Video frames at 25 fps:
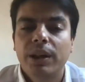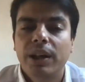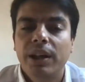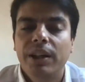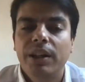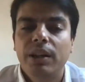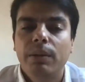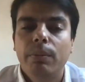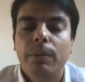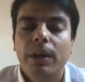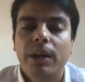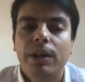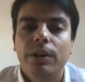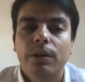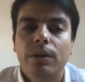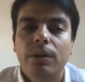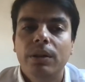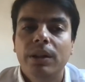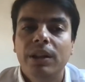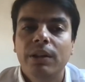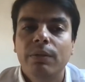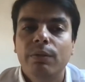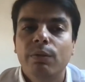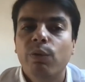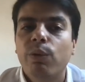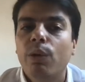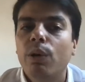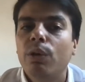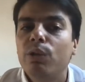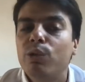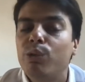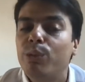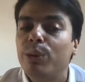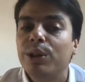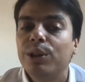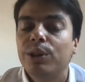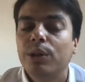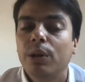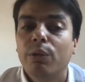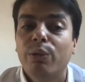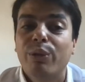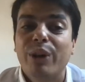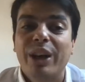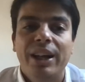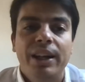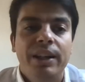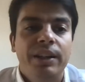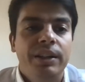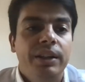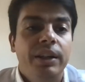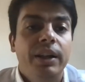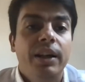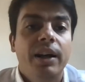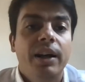any manual involvement of any